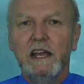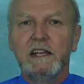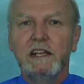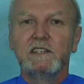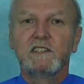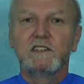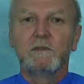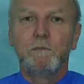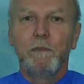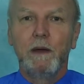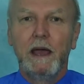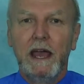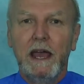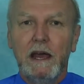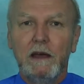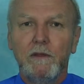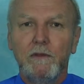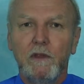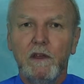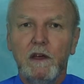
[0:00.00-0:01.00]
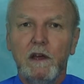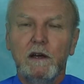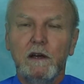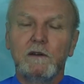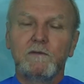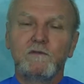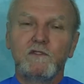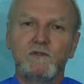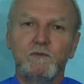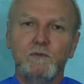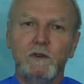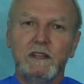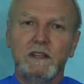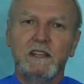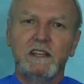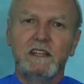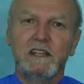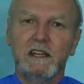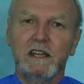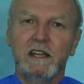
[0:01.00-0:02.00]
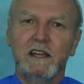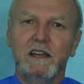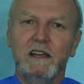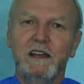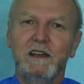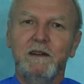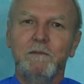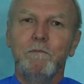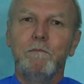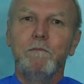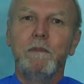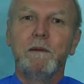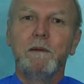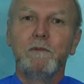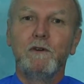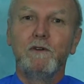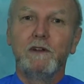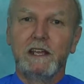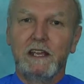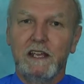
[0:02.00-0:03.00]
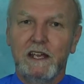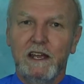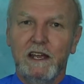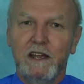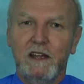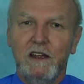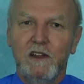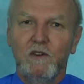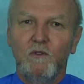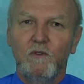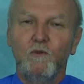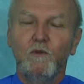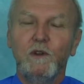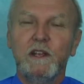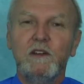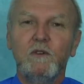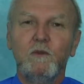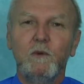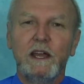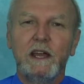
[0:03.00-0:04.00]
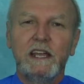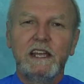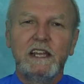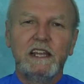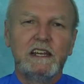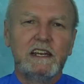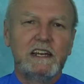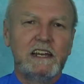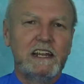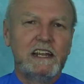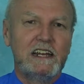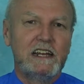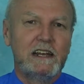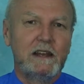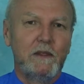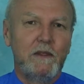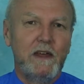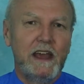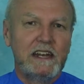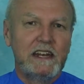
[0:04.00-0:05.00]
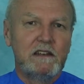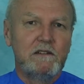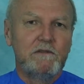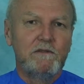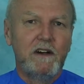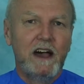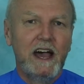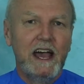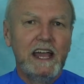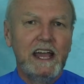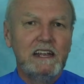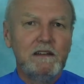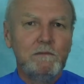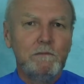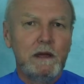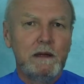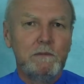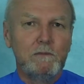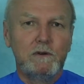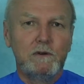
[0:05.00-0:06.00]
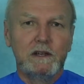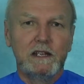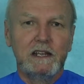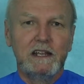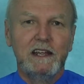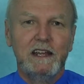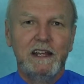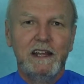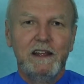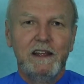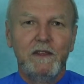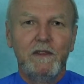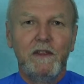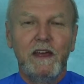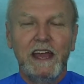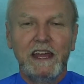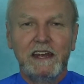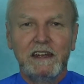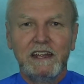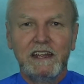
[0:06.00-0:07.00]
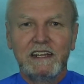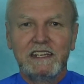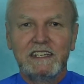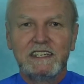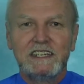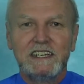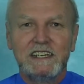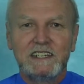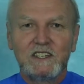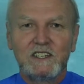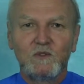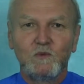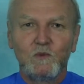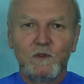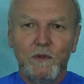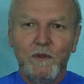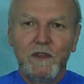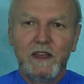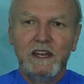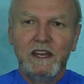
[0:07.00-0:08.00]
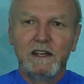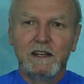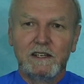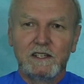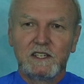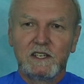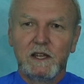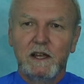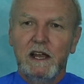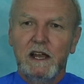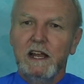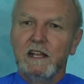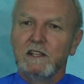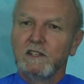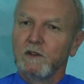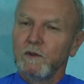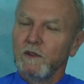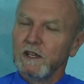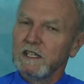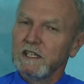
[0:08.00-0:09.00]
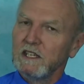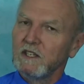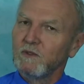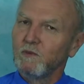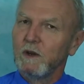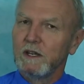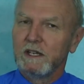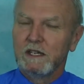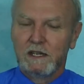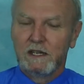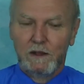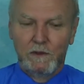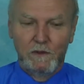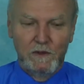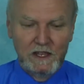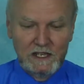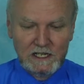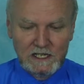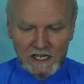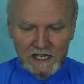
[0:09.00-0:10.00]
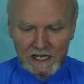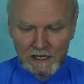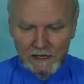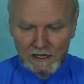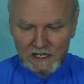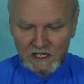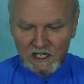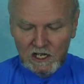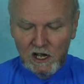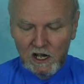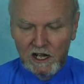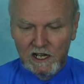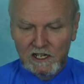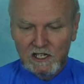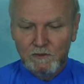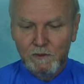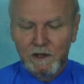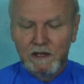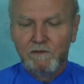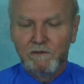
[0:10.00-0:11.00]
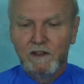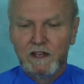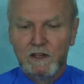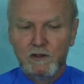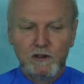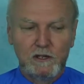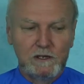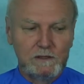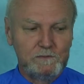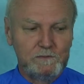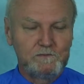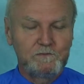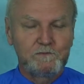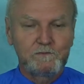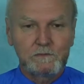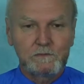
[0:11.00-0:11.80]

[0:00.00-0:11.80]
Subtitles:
is a path of smriti, memory, reawakening that divine memory that exists within us. So this is what in this cosmic vision,